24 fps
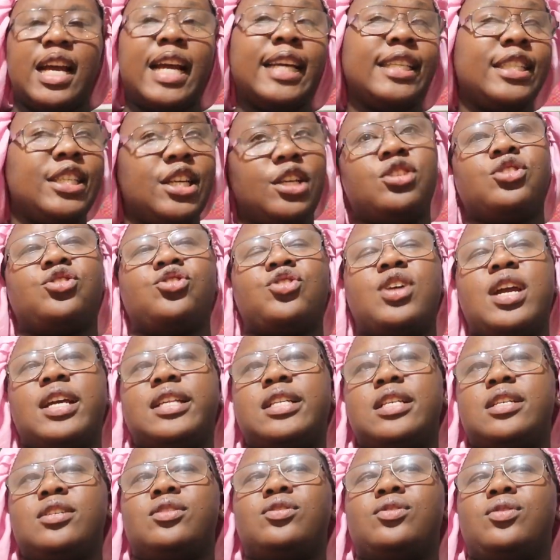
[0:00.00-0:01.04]
I did try
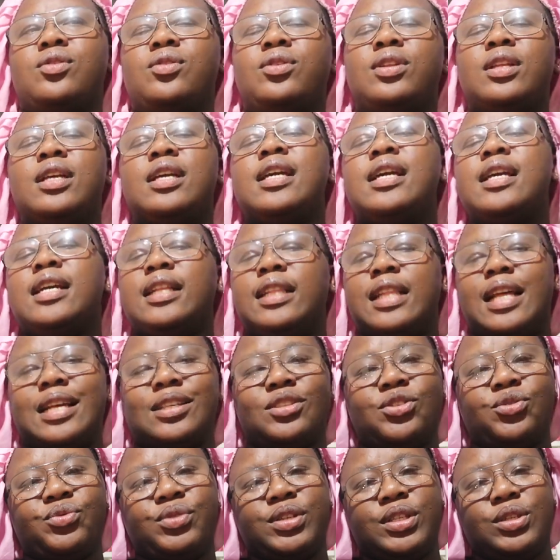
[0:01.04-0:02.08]
this on.
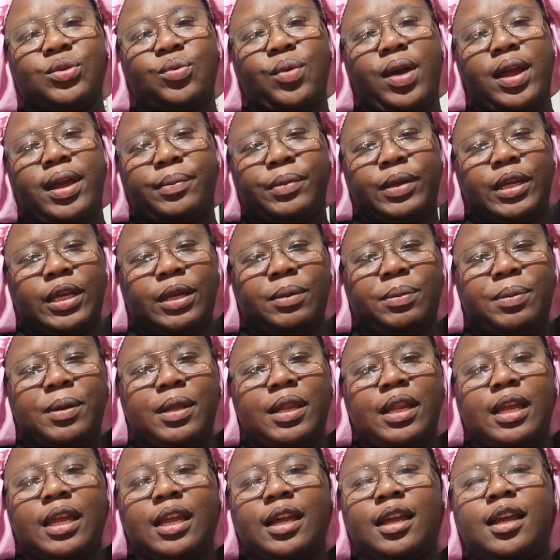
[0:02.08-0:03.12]
That's the reason why I'm
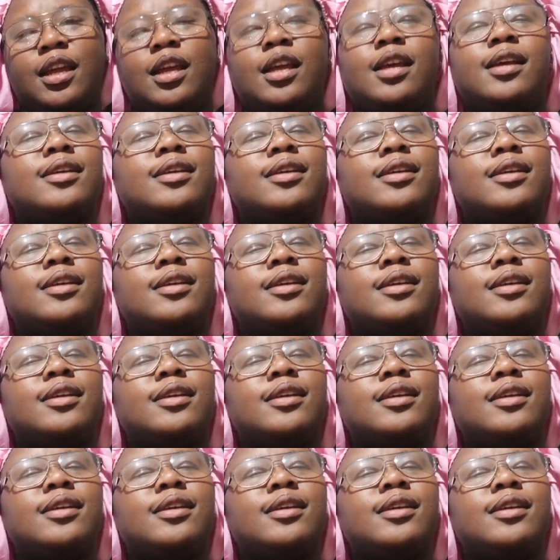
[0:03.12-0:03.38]
keeping it.